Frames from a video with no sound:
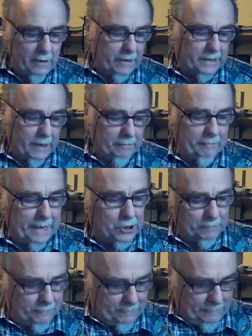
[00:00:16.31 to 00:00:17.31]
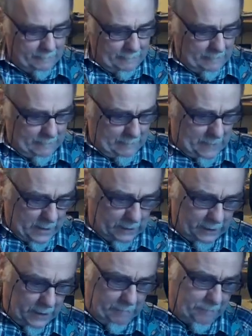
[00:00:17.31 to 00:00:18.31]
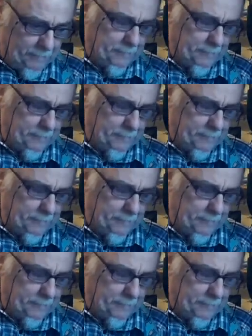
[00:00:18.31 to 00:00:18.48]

which is wrapped in bubble